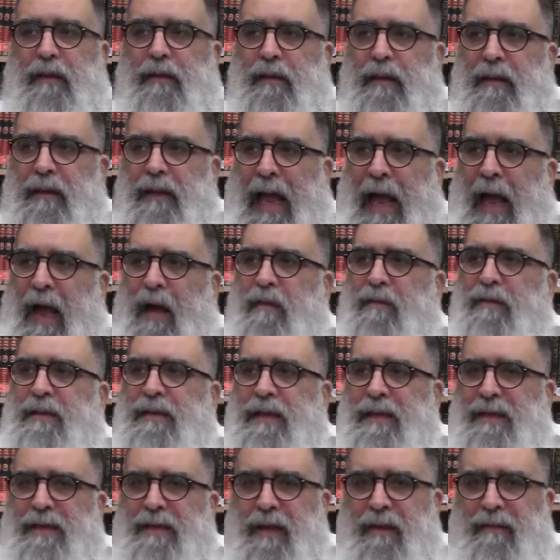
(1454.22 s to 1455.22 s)

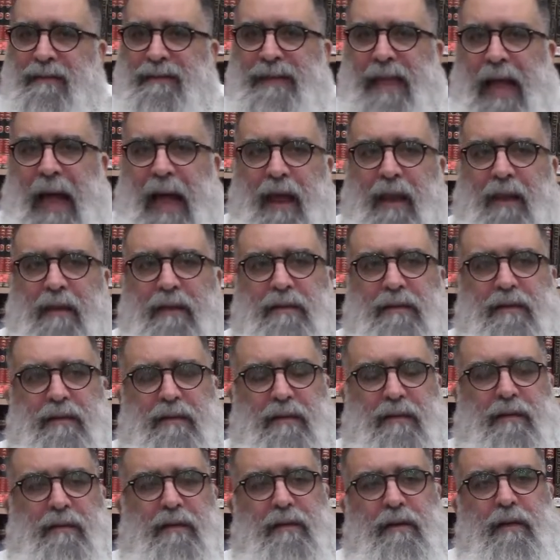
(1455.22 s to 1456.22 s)

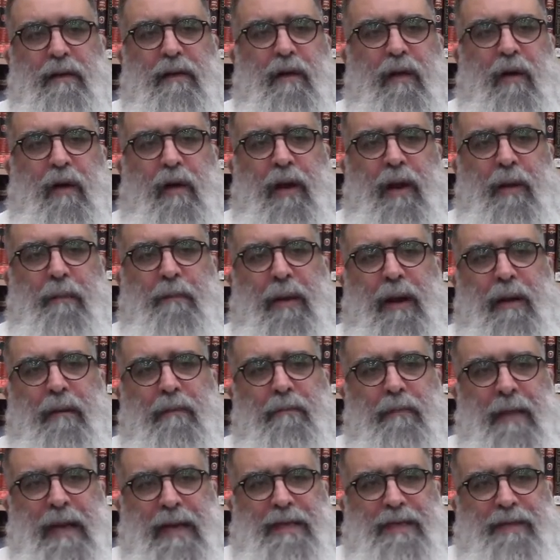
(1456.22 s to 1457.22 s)
on a bar
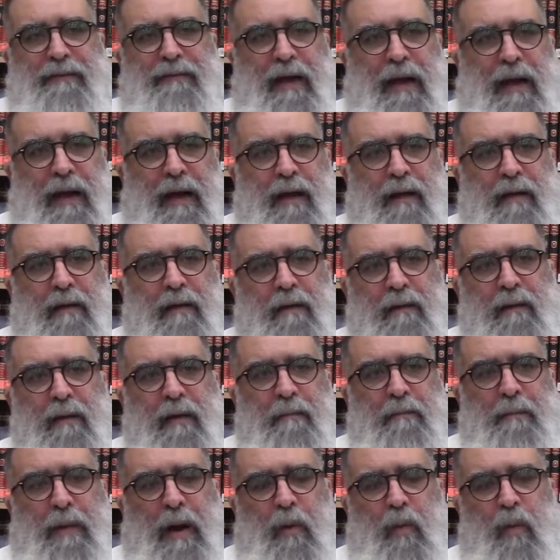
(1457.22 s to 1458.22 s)
mitzvah,
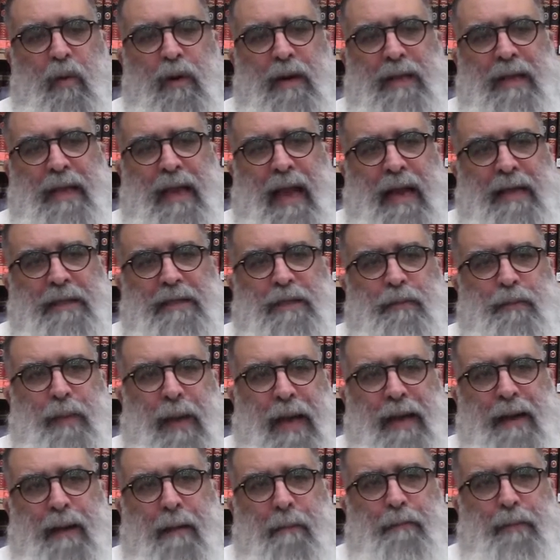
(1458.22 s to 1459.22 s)
but would not
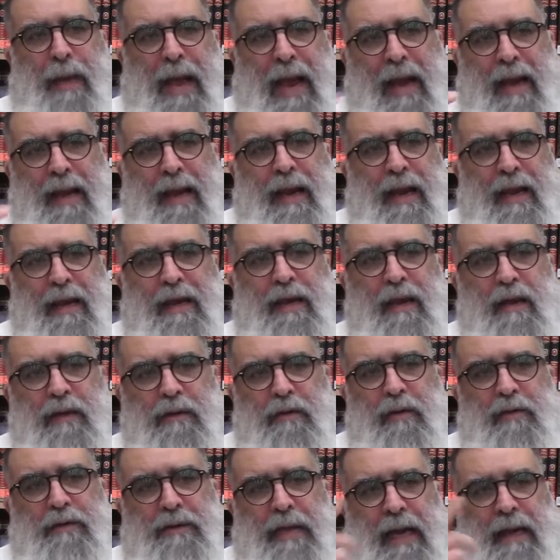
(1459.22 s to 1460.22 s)
spend a penny
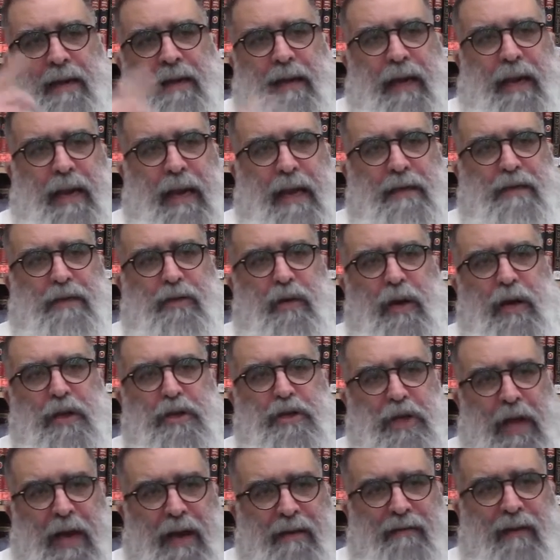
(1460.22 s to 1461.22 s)
to send the kids to
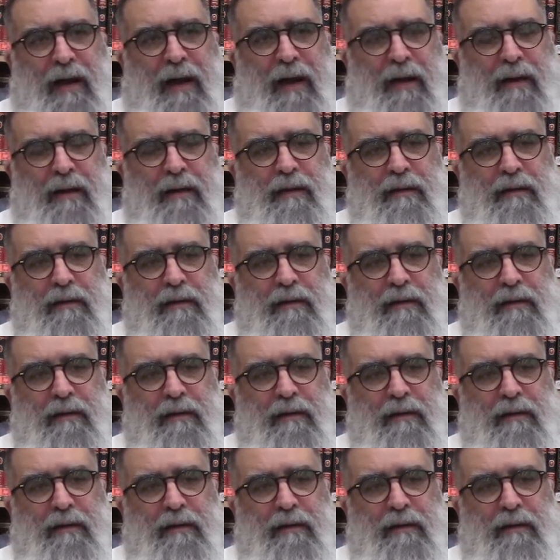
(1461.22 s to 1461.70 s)
yeshiva.